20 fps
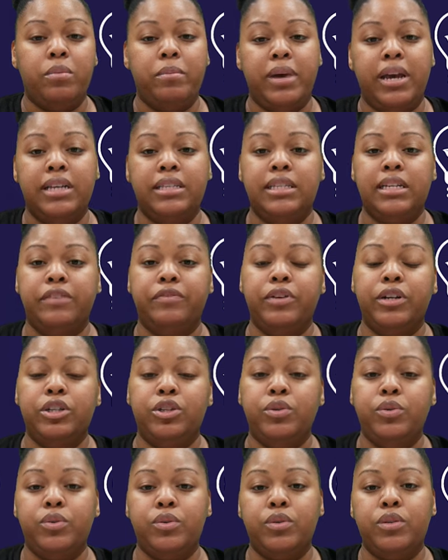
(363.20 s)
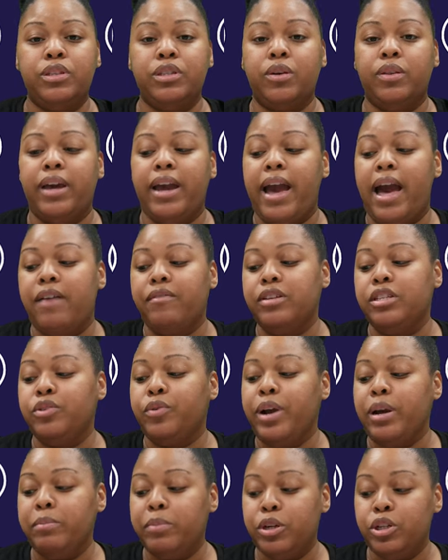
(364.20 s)
makes different tools. So they have a
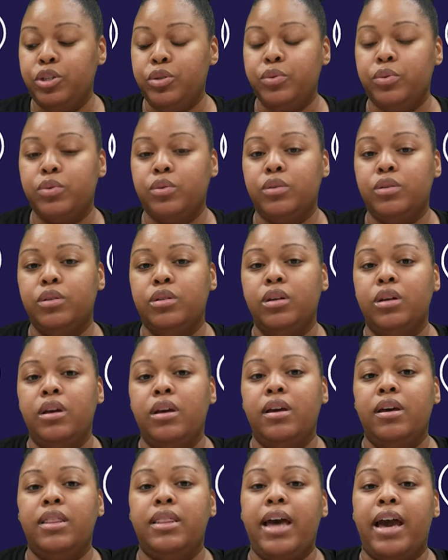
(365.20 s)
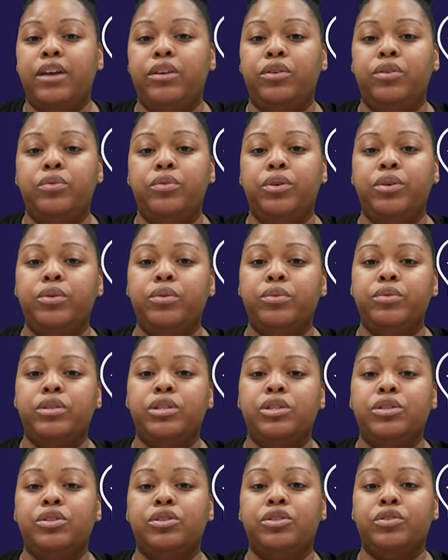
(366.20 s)
scraper tool that you
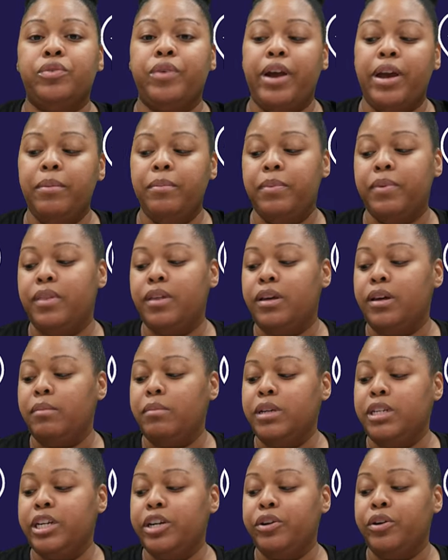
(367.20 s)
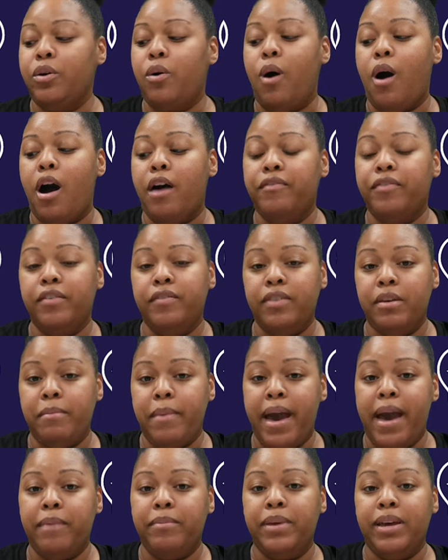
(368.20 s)
use to scrape the material off of the
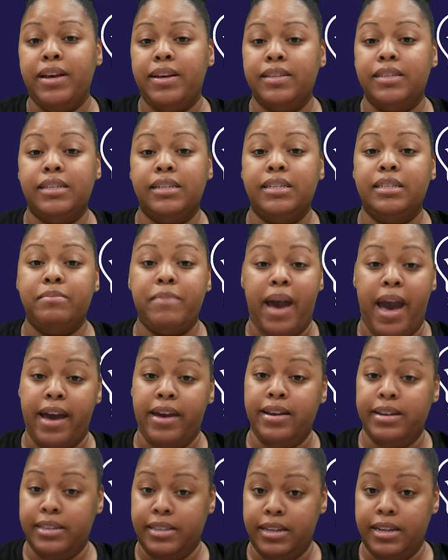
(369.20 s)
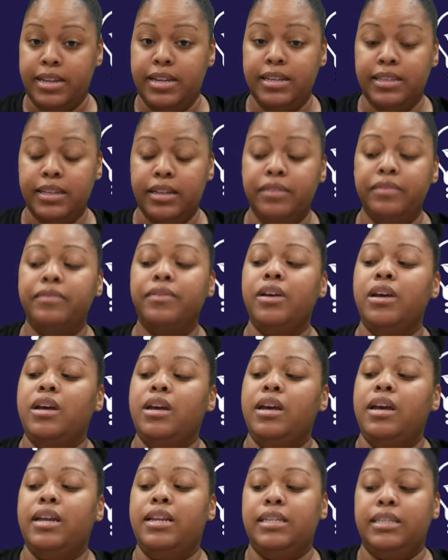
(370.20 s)
mat because this mat is adhesive
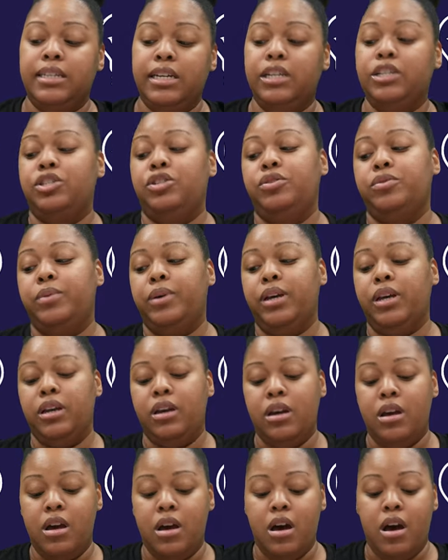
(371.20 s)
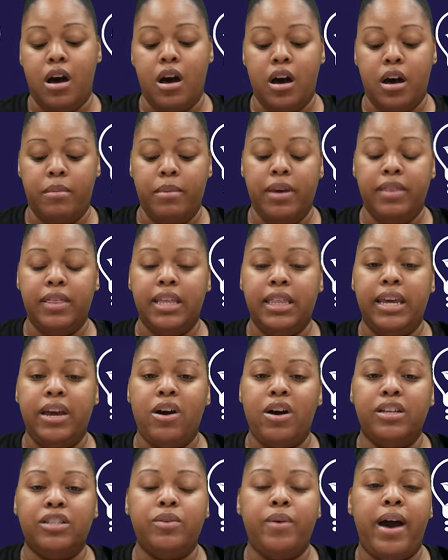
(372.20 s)
and it sticks to it. Um, and then they
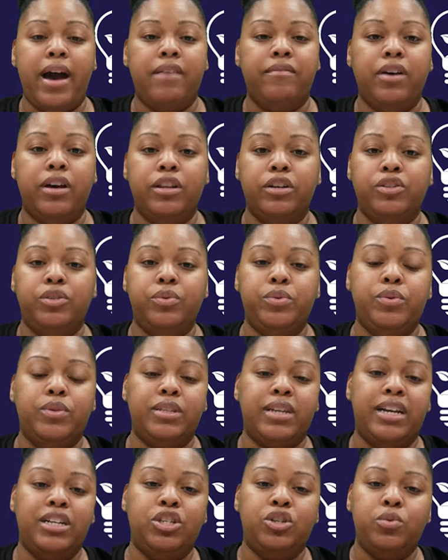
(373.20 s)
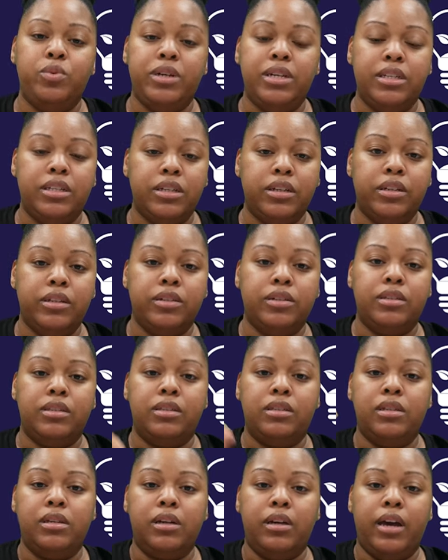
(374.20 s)
also have other tools like
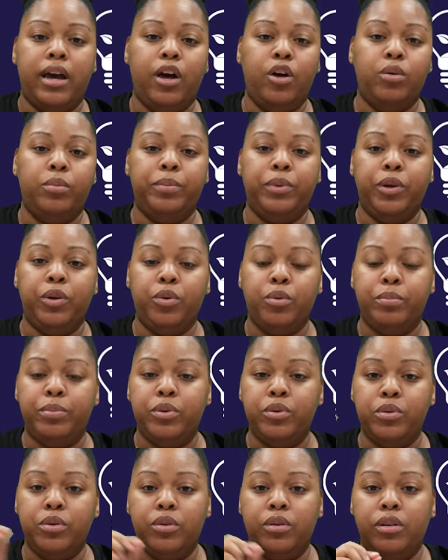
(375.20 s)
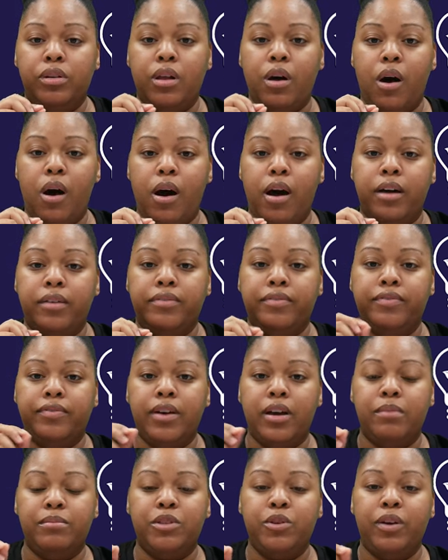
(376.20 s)
tweezers to help you pull off.
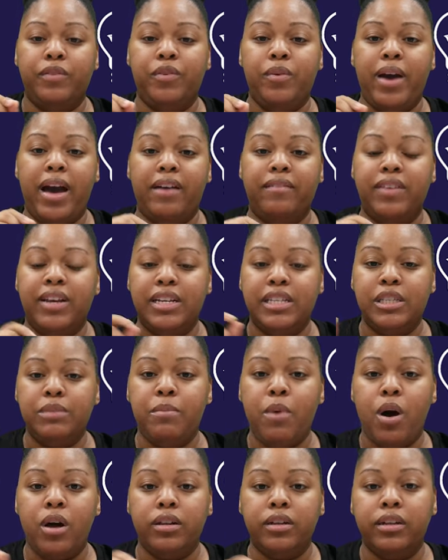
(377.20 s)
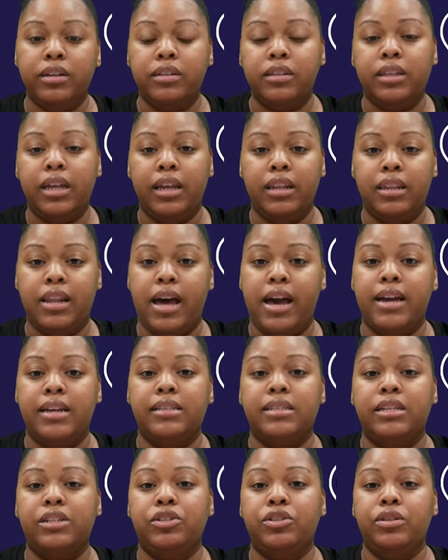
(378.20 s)
Um, so if you have like smaller thin
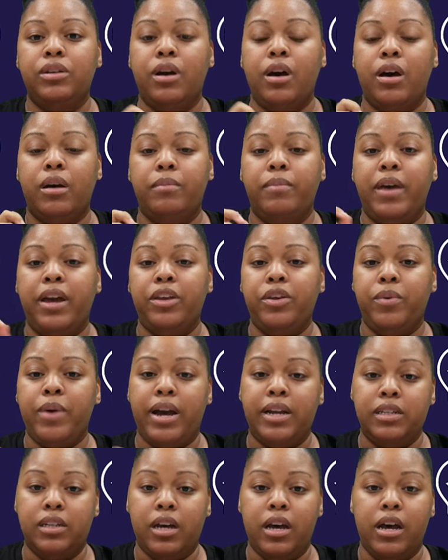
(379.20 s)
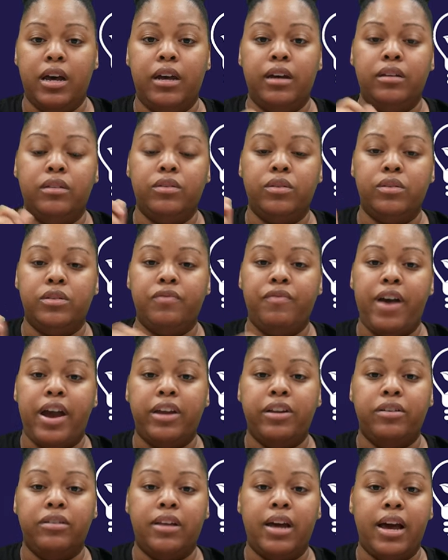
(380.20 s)
lines that um, that you had to cut, those
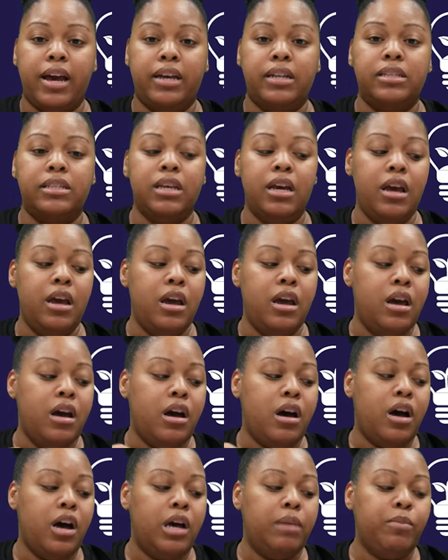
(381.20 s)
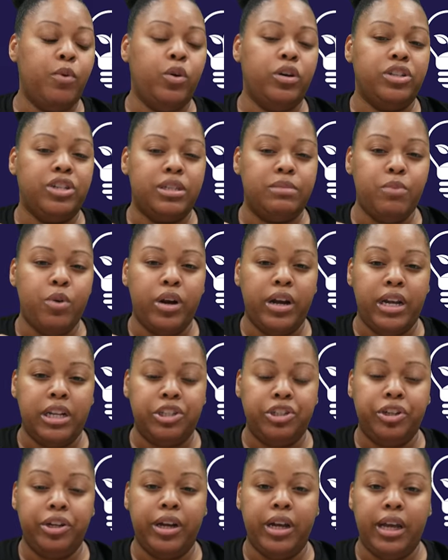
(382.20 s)
finer lines, um, or just more
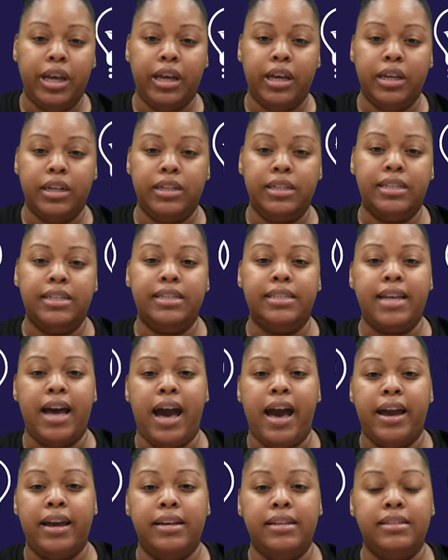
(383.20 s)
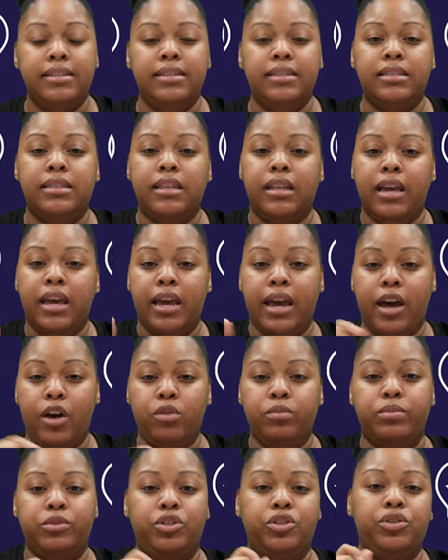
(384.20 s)
intricate designs, it
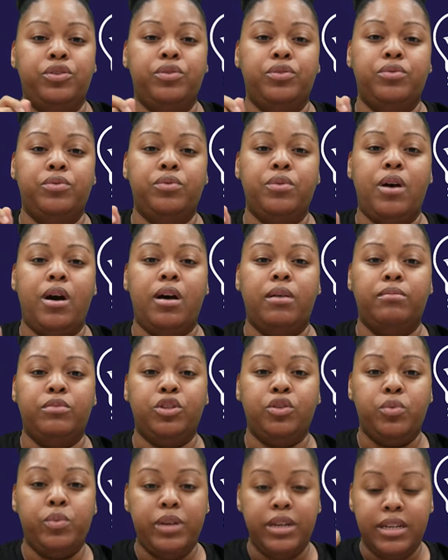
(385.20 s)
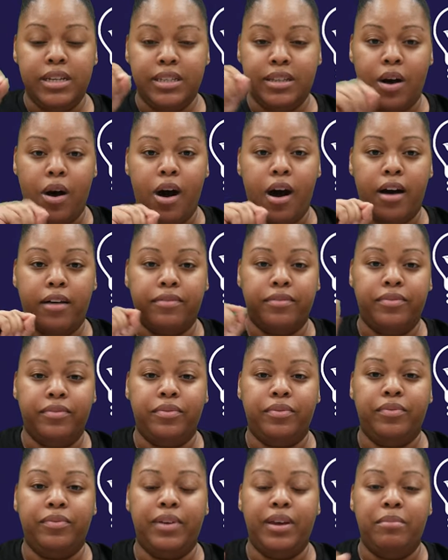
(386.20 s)
helps you um, tweeze
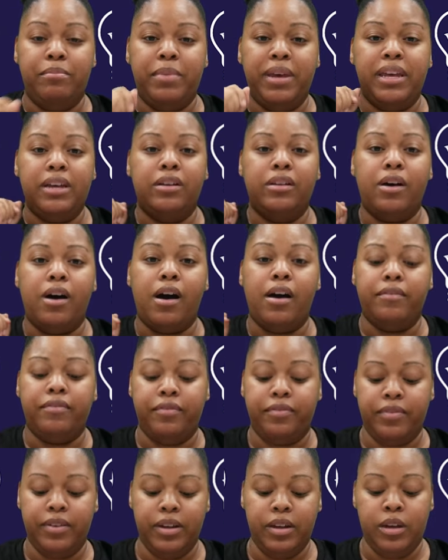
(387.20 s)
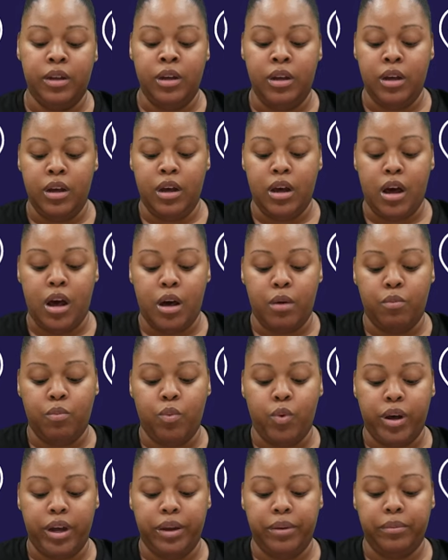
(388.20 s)
off and peel off
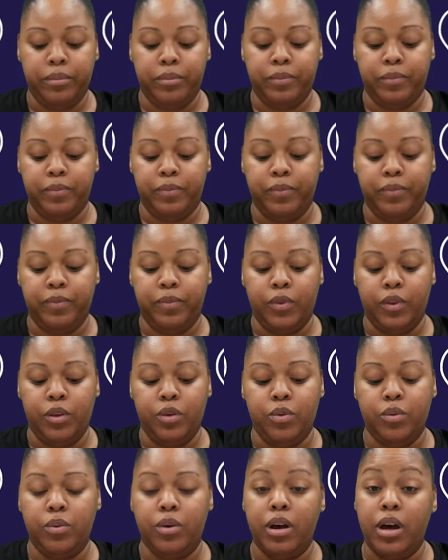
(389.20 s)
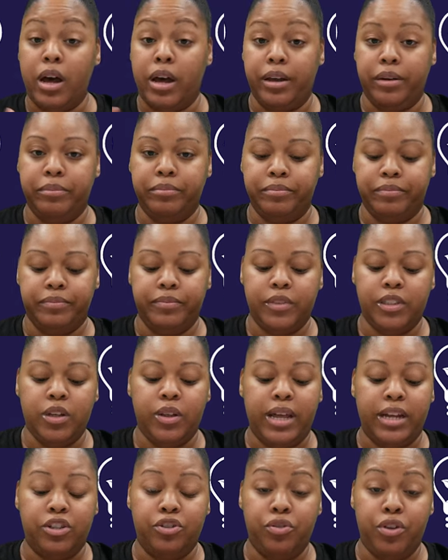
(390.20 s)
um, what you cut so
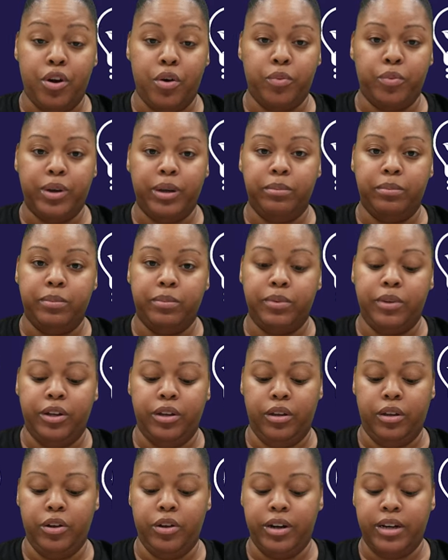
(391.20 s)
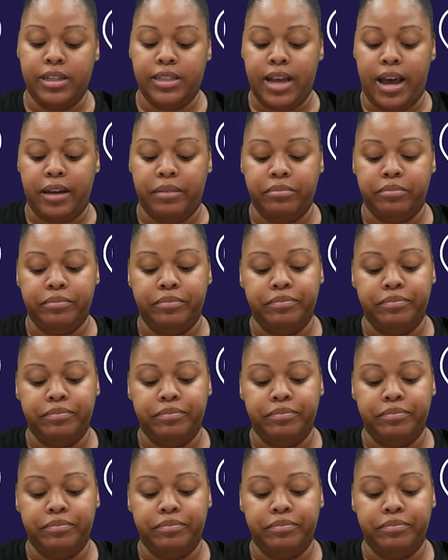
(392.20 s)
that you don't rip your design.